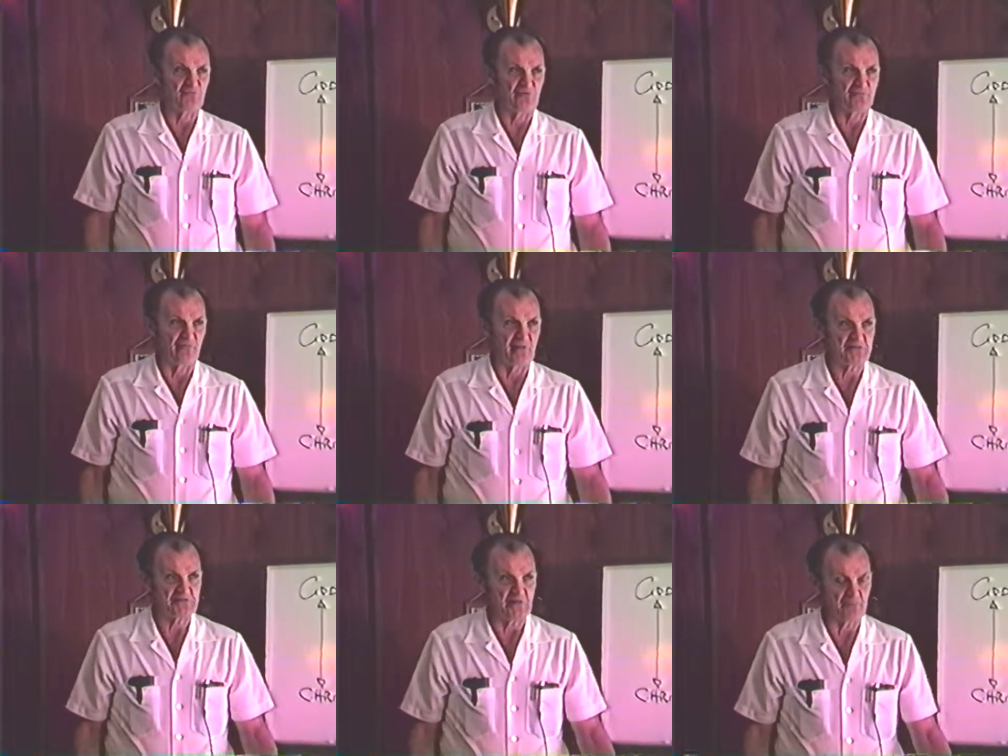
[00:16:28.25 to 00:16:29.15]
which
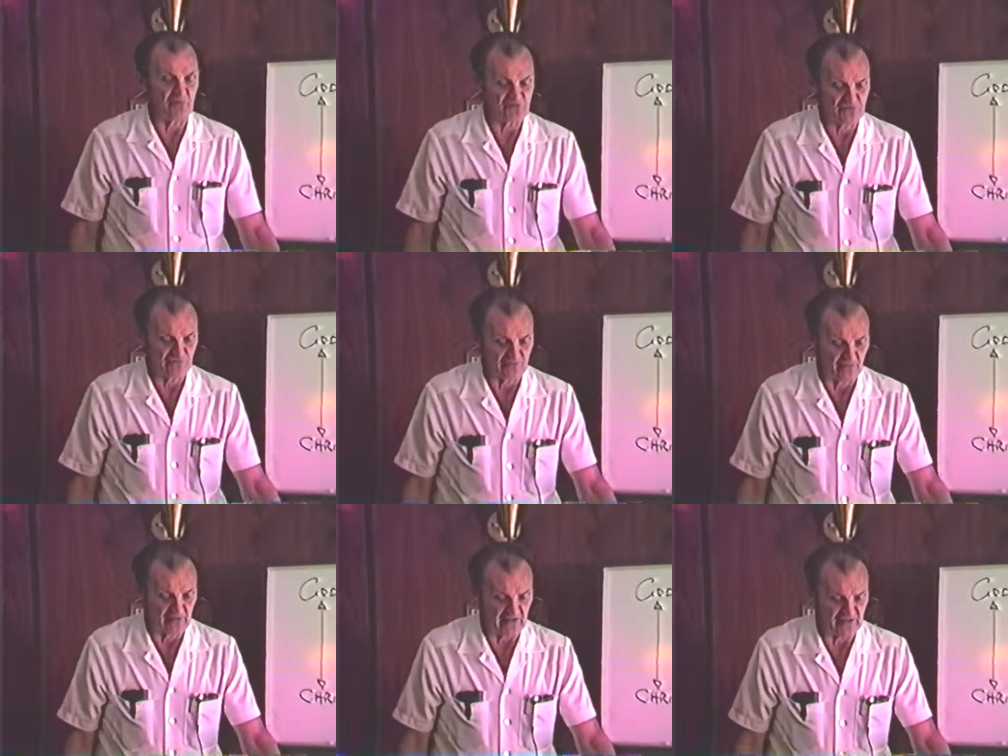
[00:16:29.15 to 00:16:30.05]
prevents a person
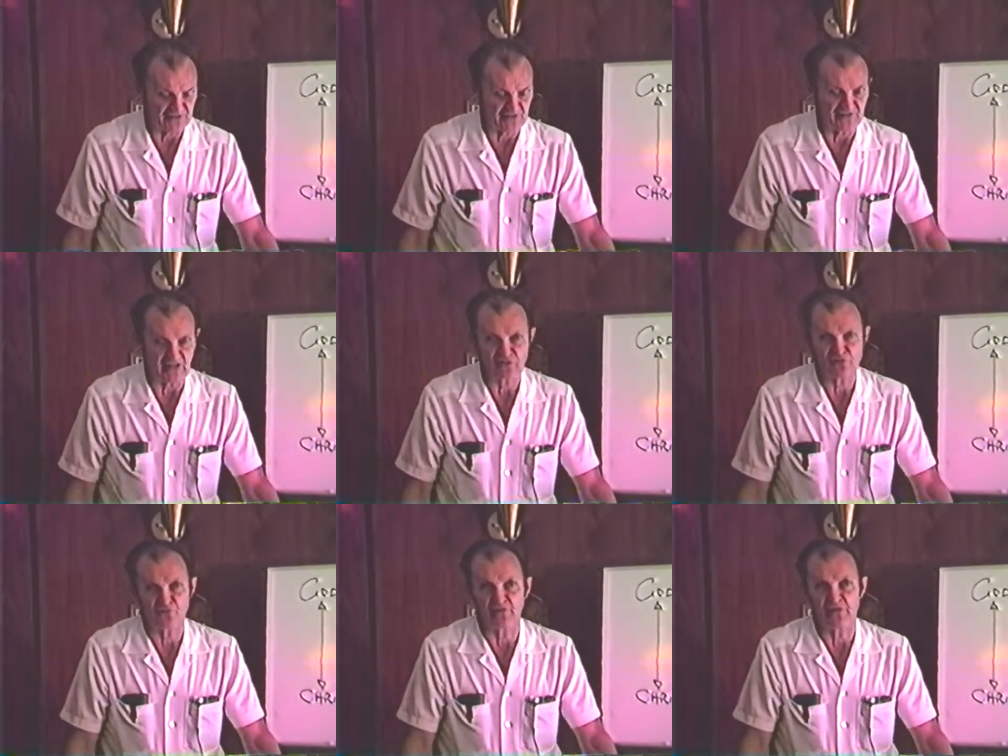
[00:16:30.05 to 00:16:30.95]
from
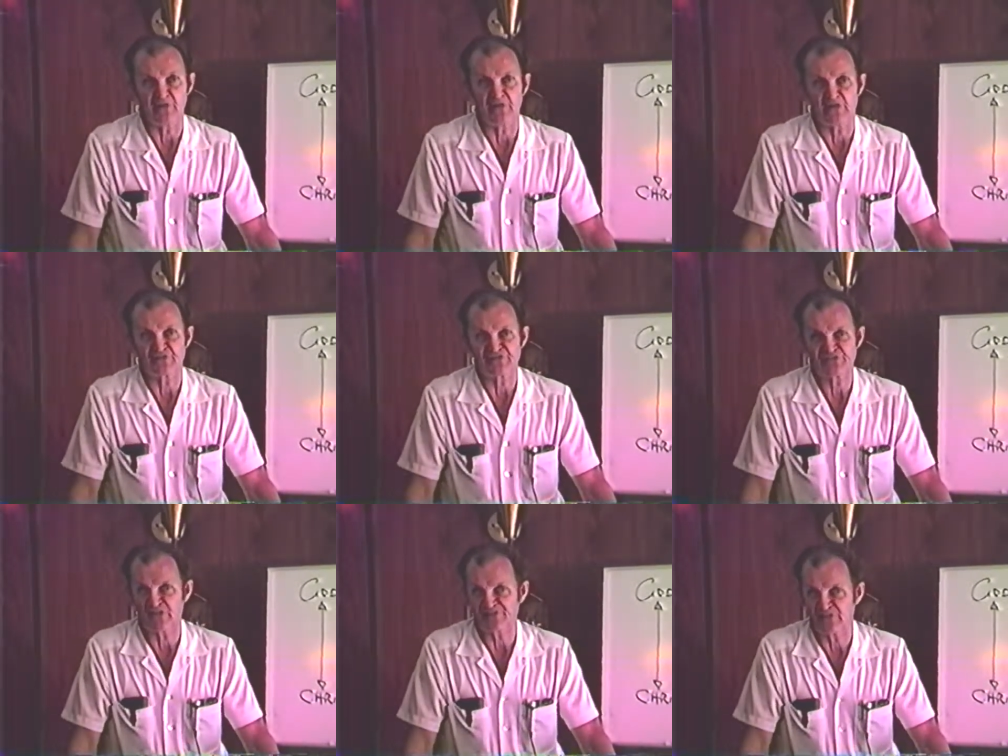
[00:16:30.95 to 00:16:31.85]
intellectually
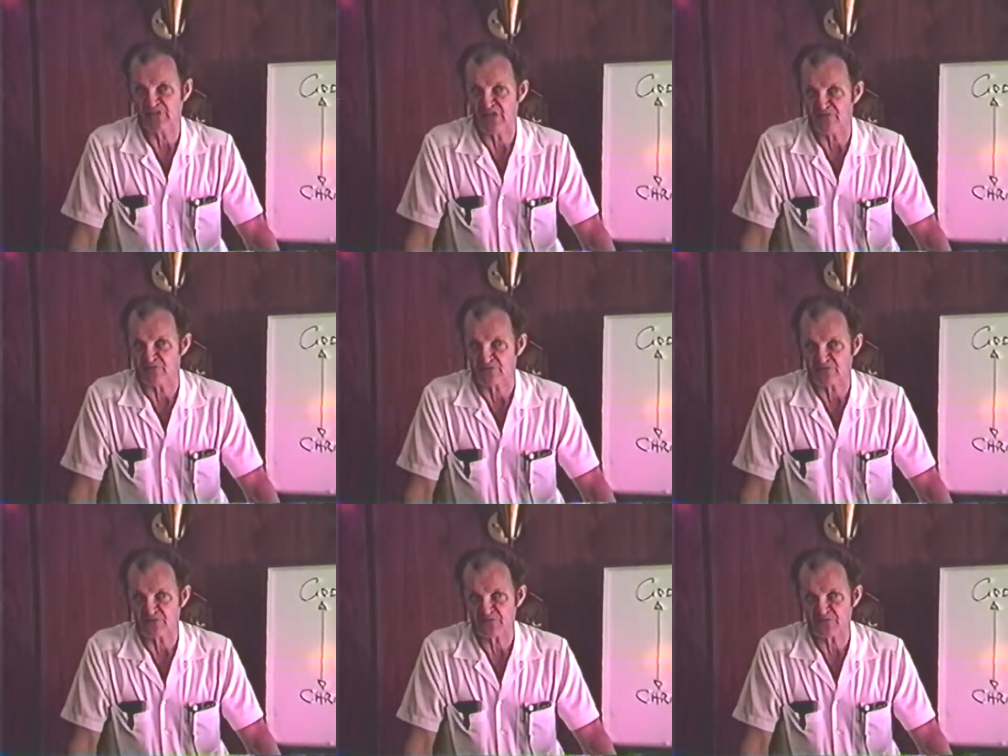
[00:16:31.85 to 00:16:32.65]
assessing the evidence.